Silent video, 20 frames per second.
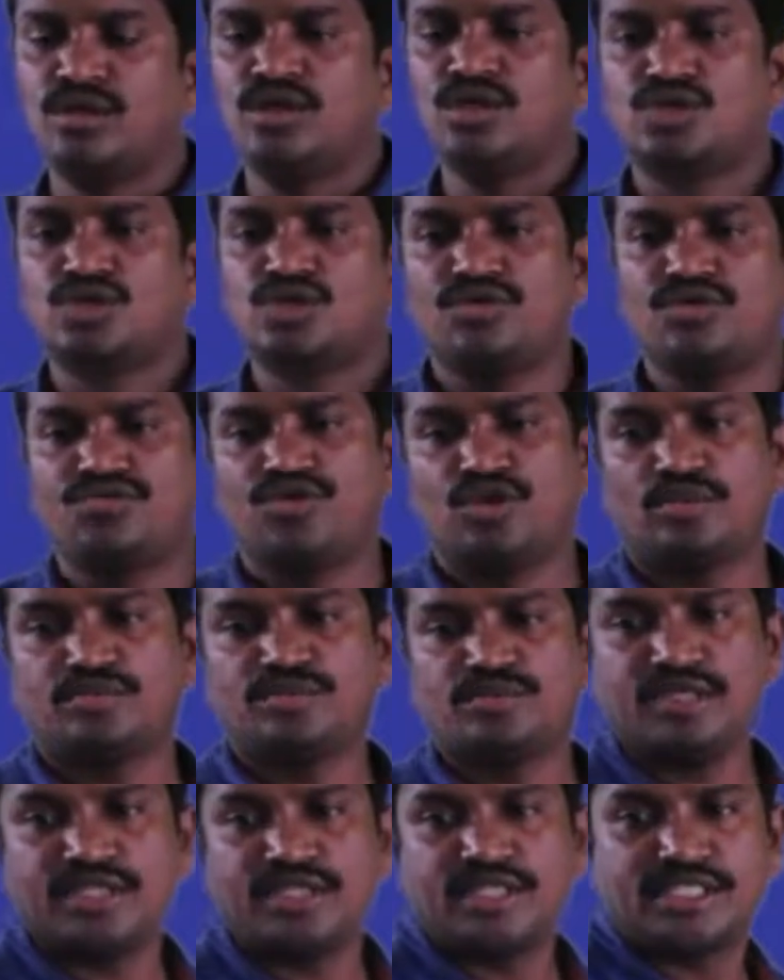So if you
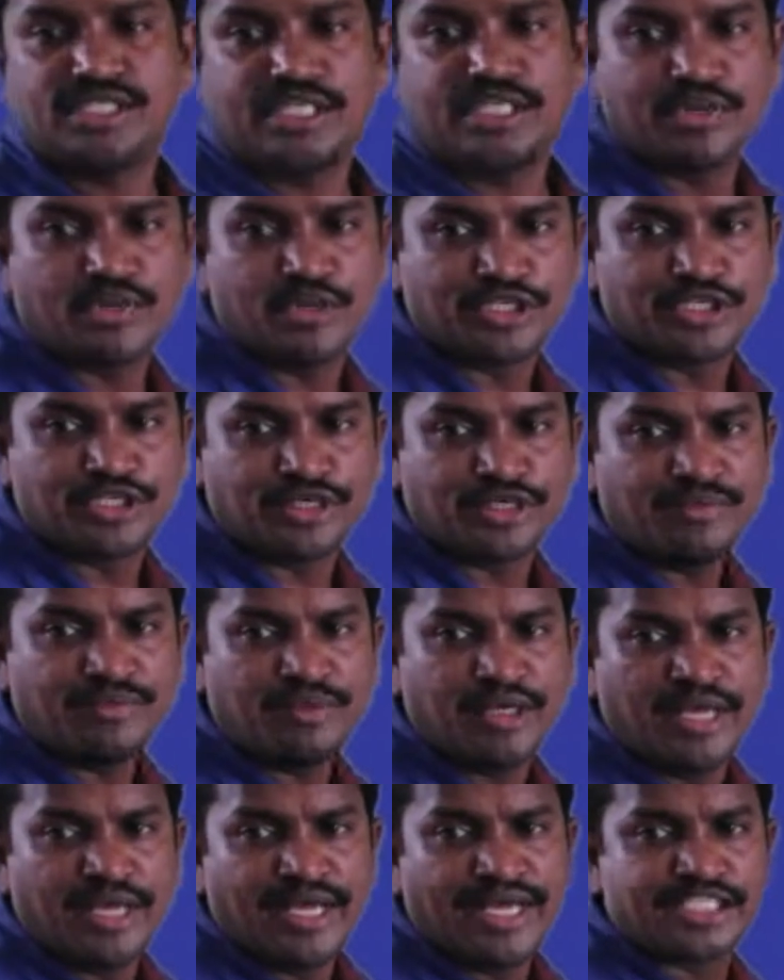observe this equation
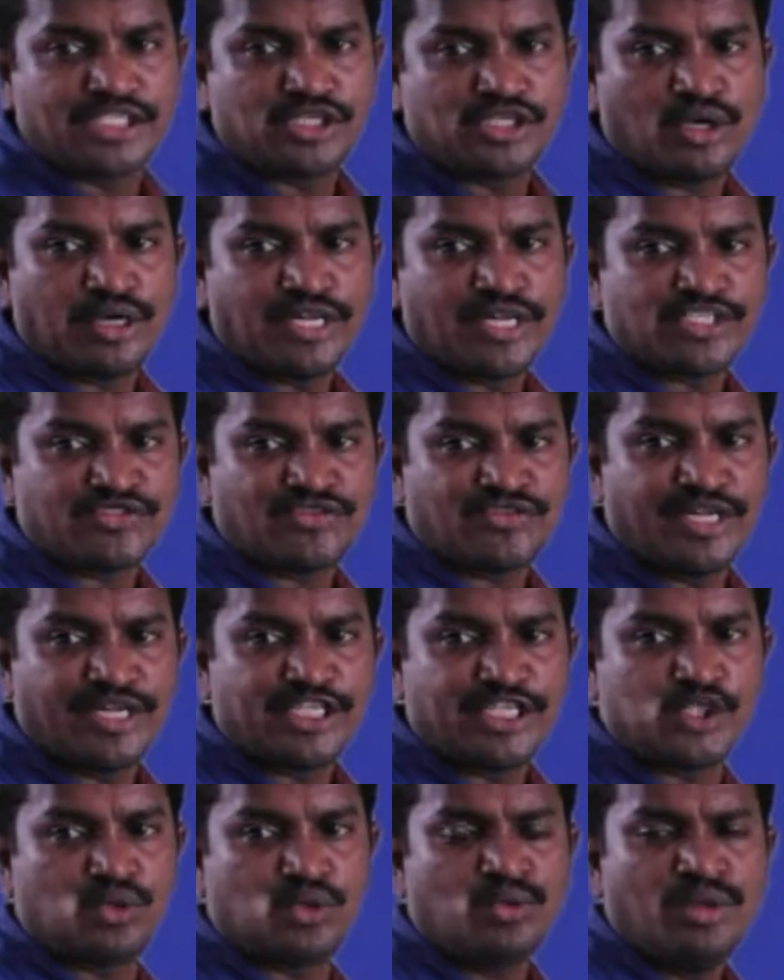S0, S1,
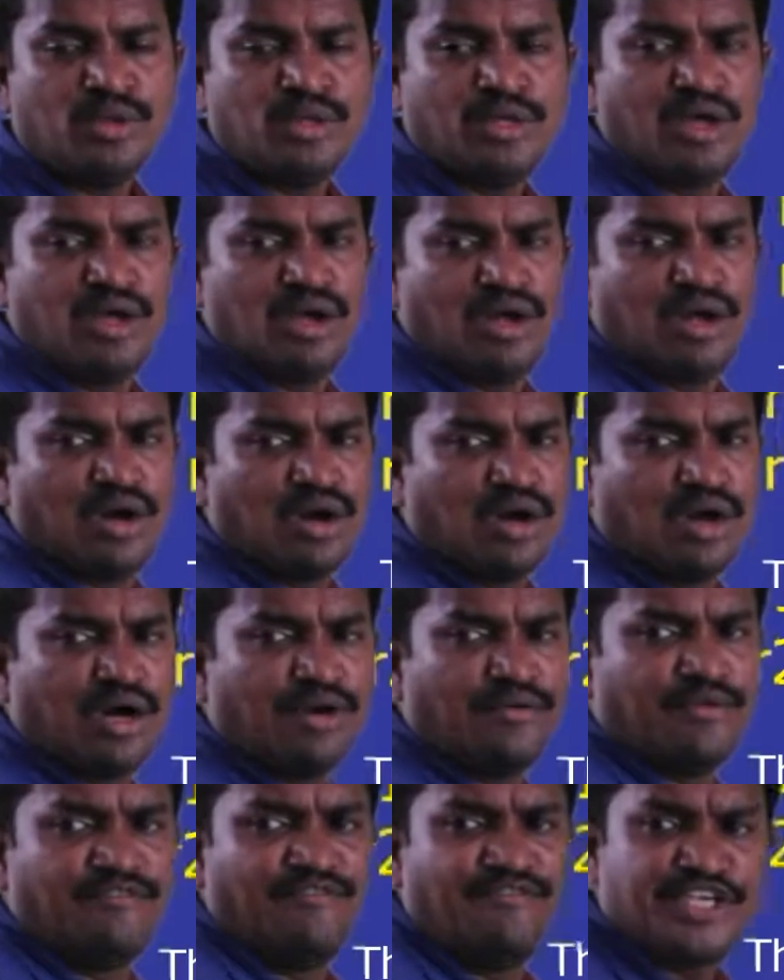S2,
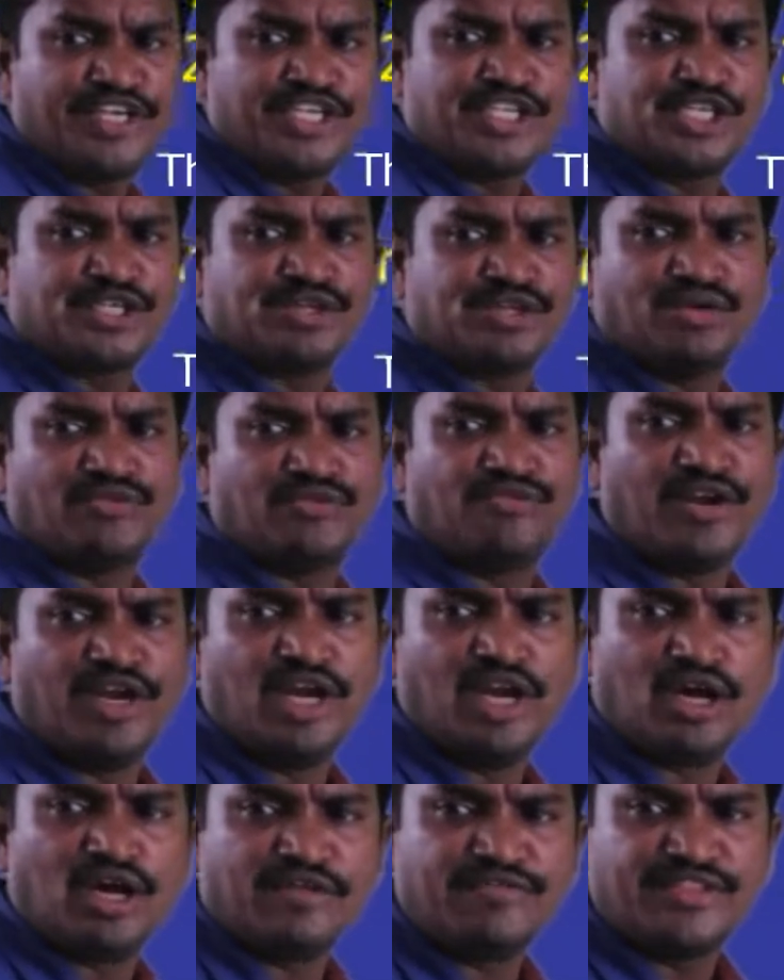which
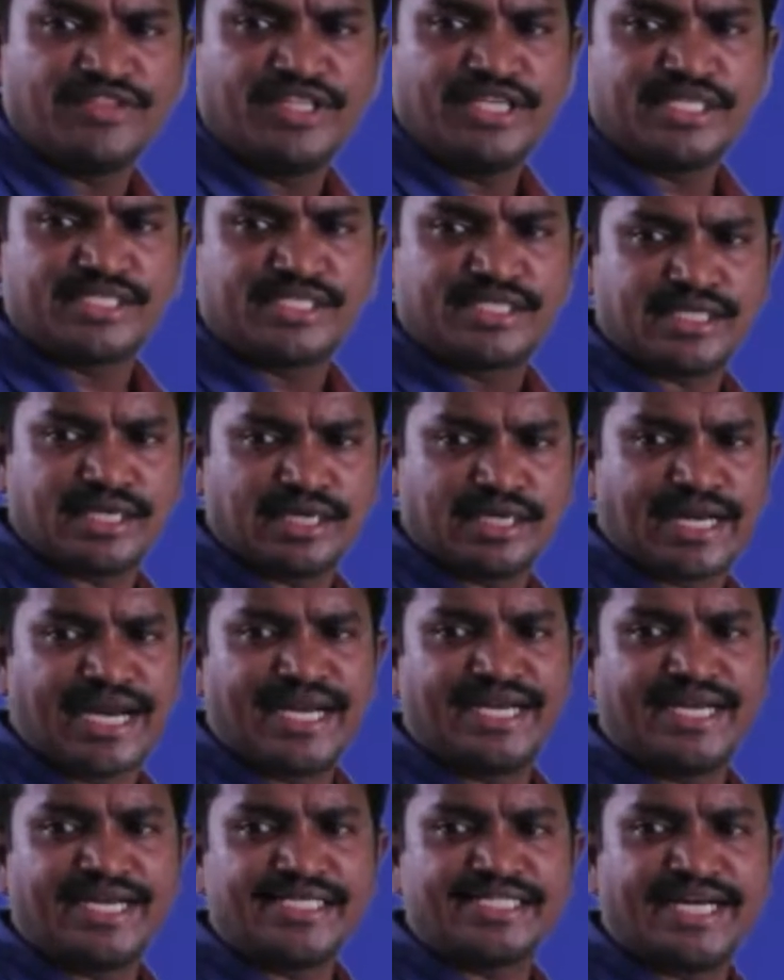field of this
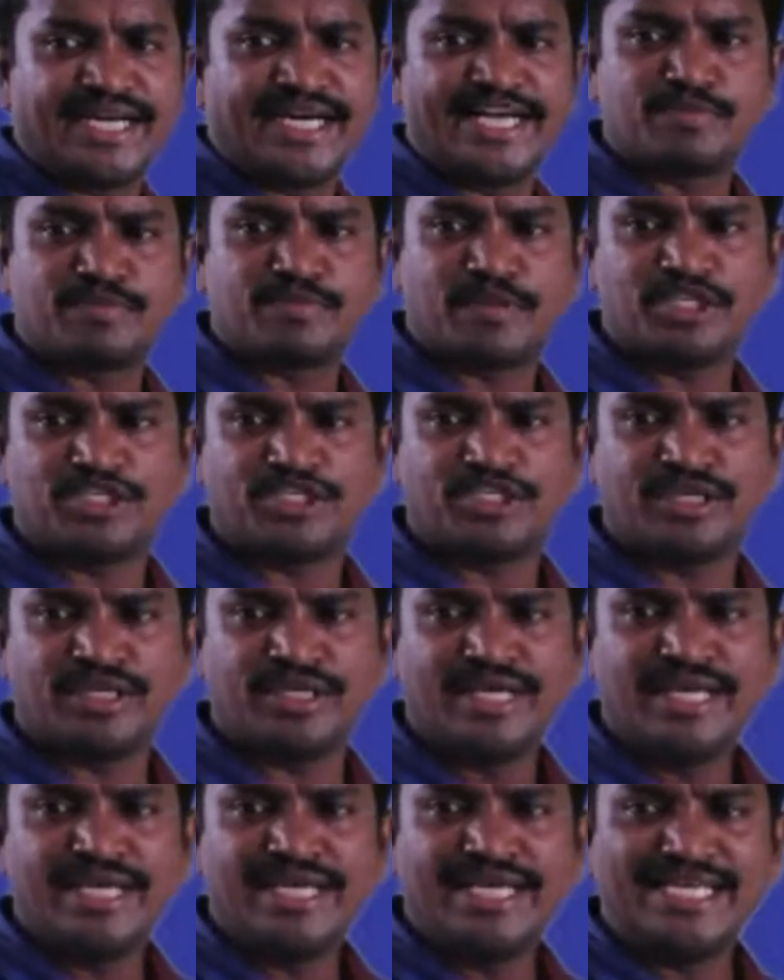right hand side
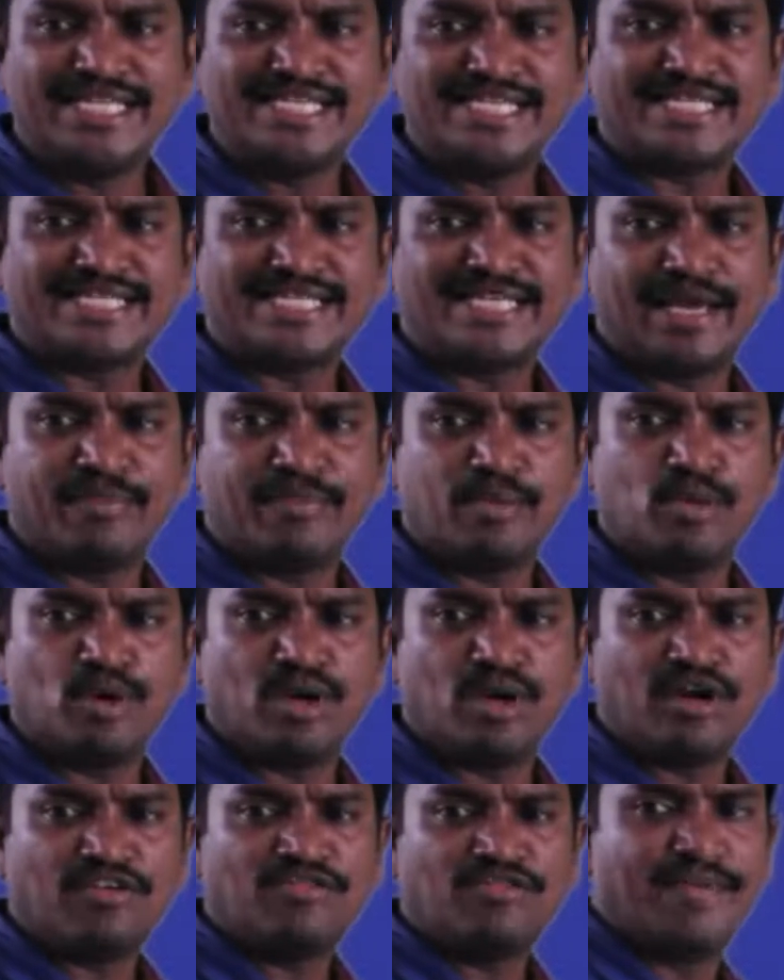expression is
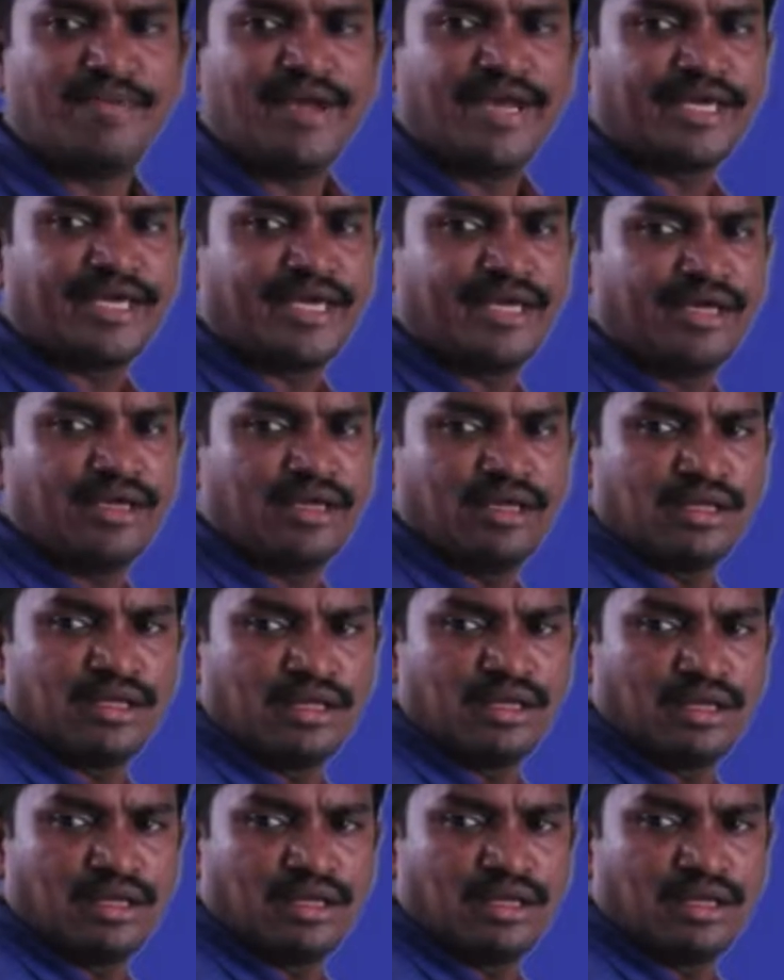capable of making